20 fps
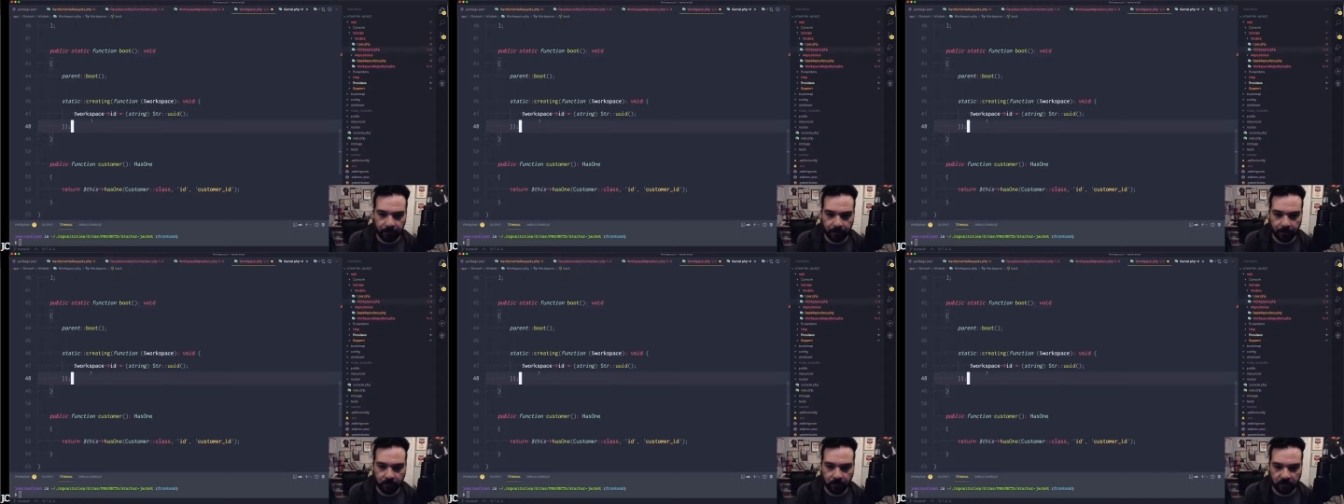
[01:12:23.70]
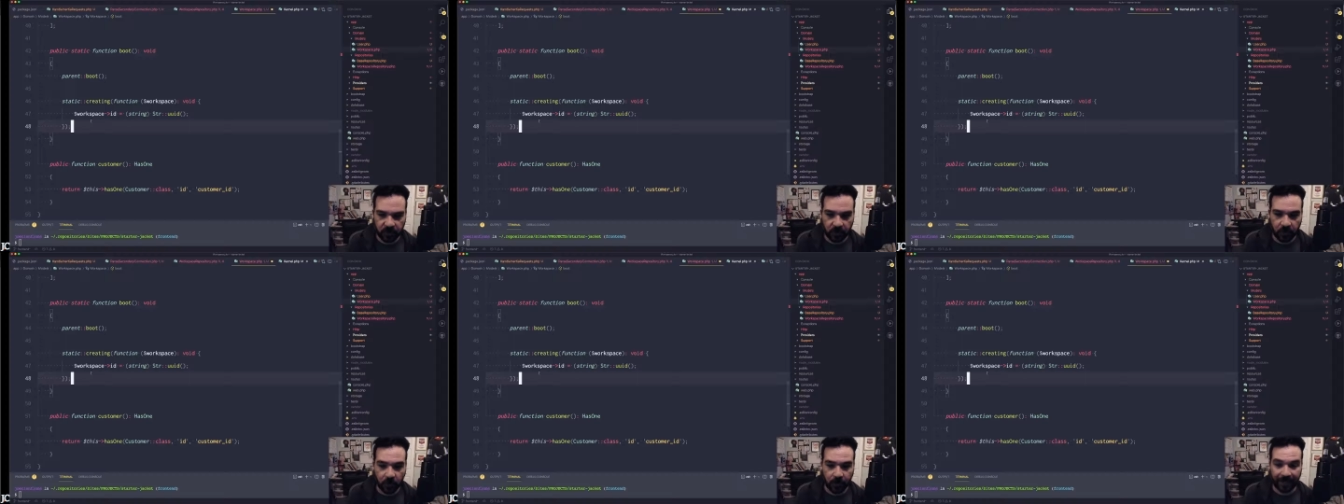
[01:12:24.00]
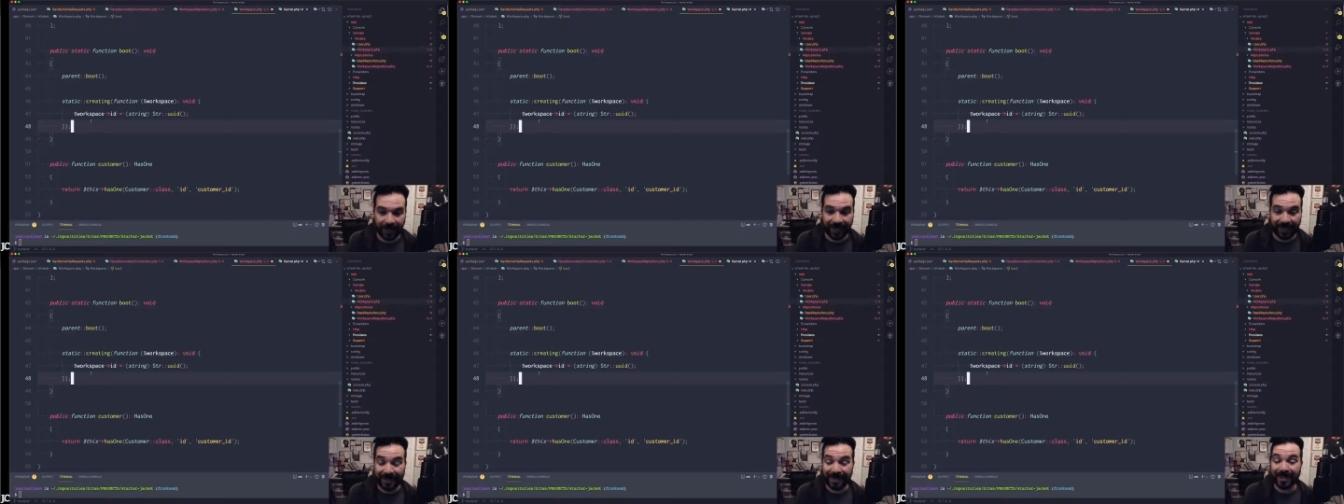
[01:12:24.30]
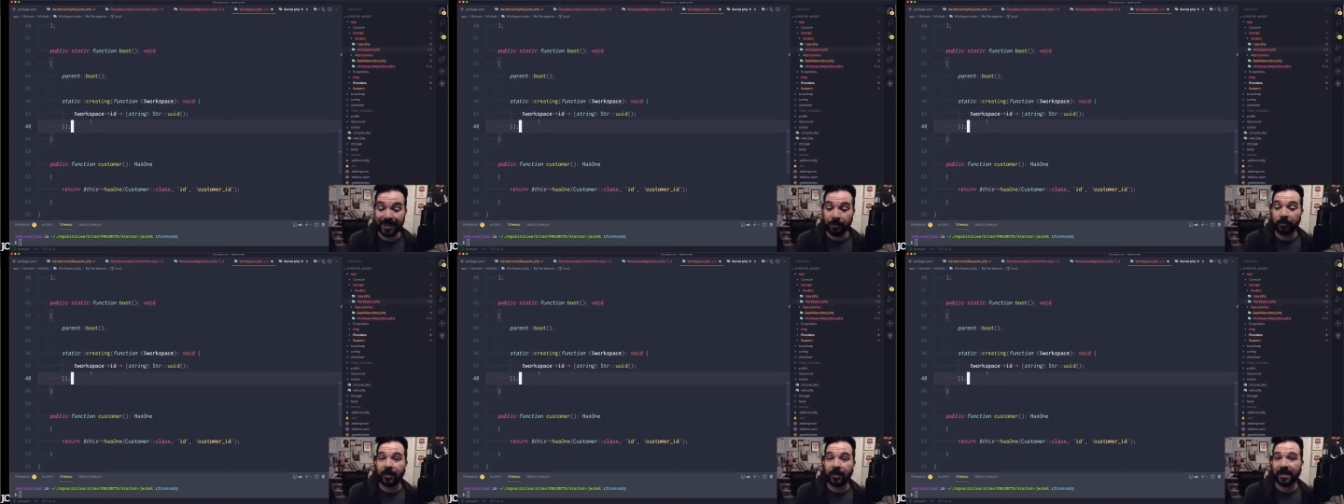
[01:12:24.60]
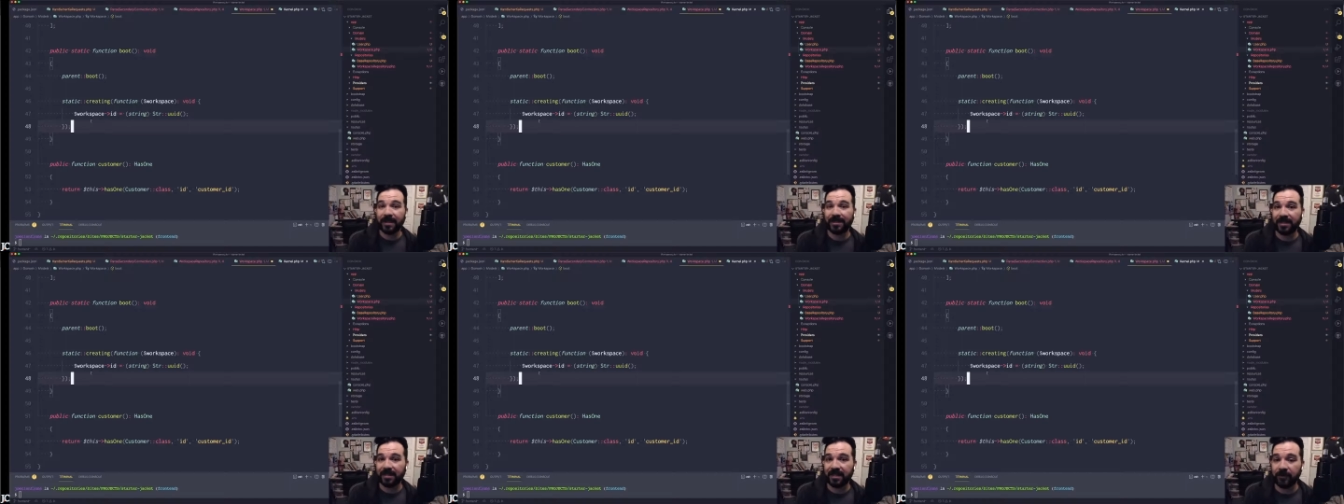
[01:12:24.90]
So in the
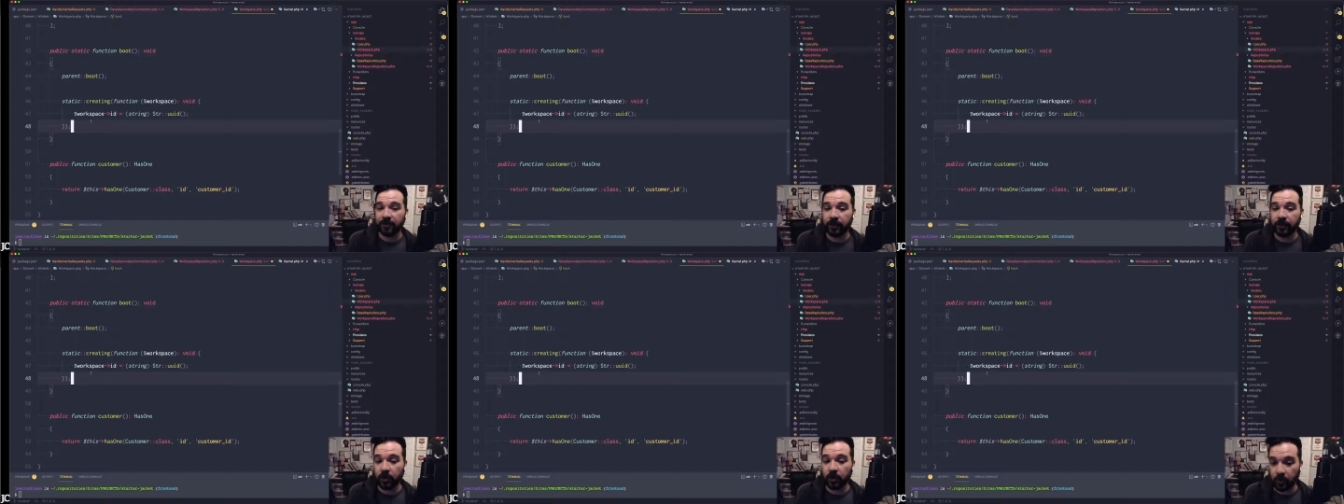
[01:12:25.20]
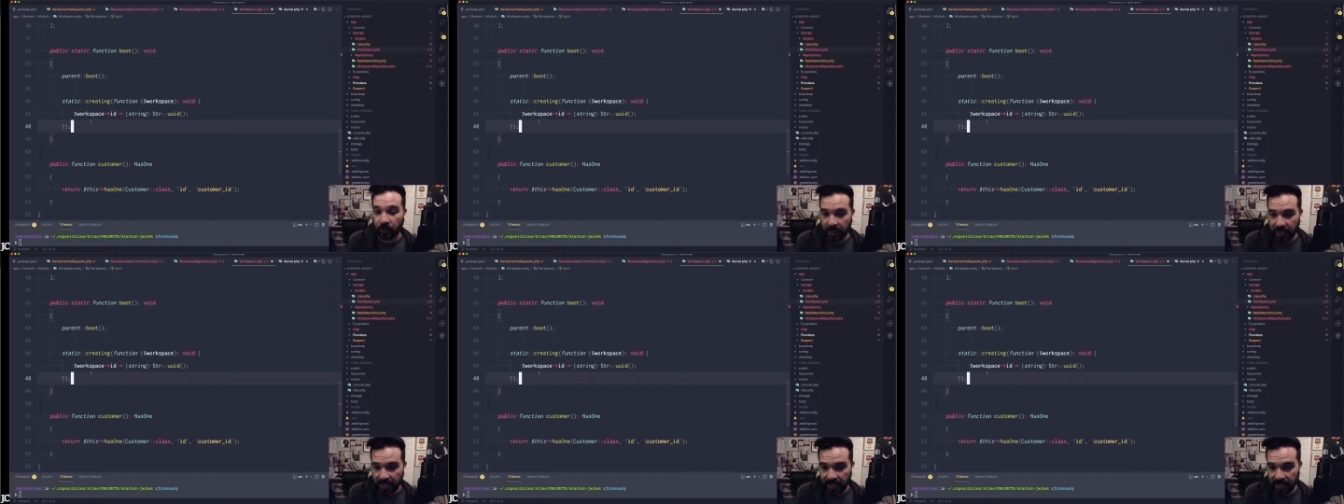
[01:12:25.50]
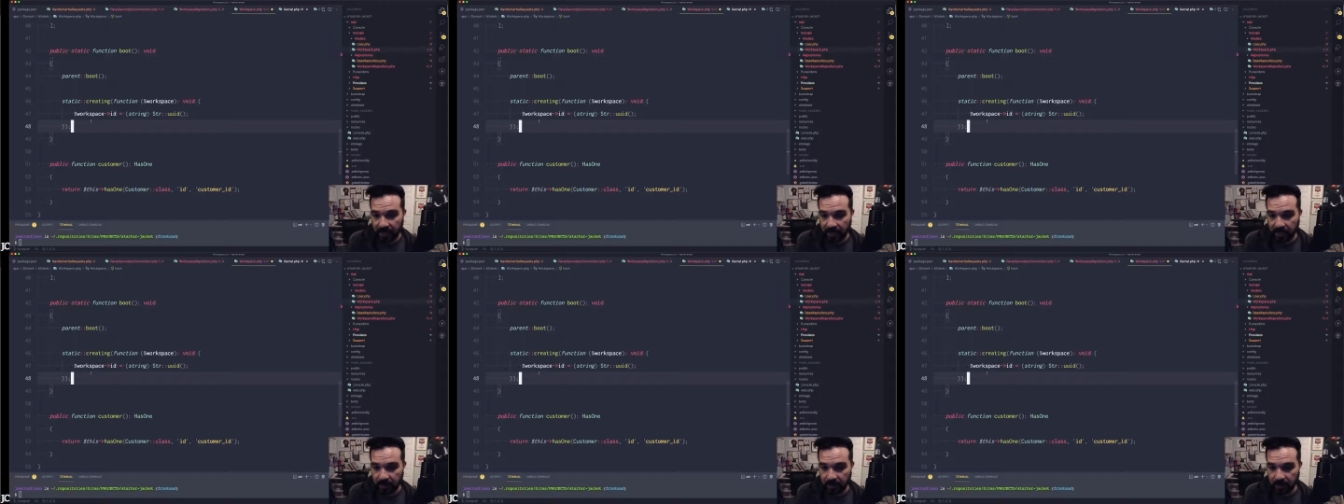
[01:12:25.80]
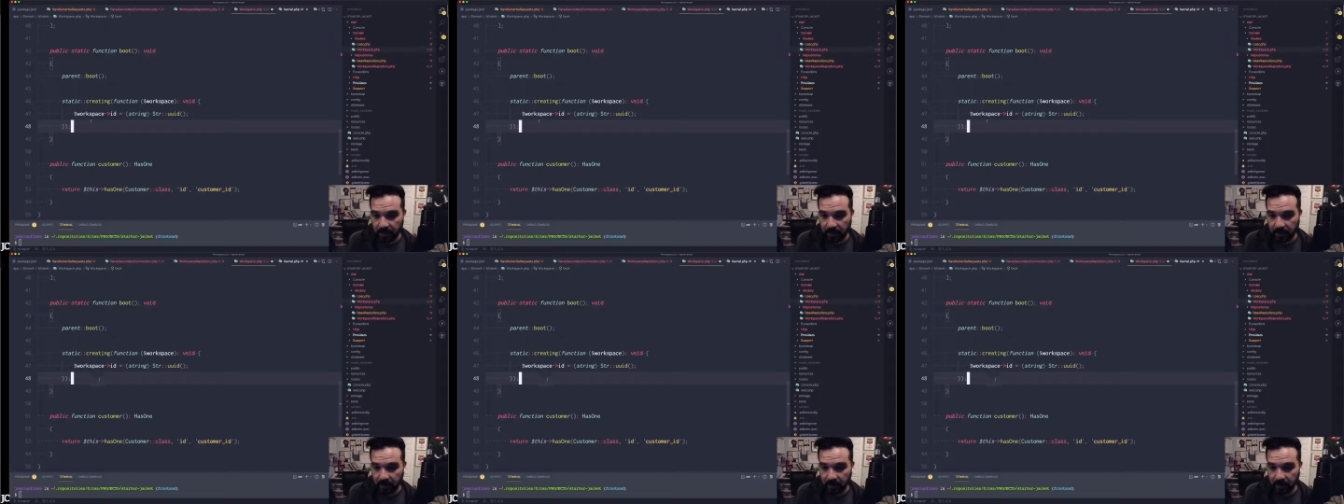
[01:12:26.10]
process of creating,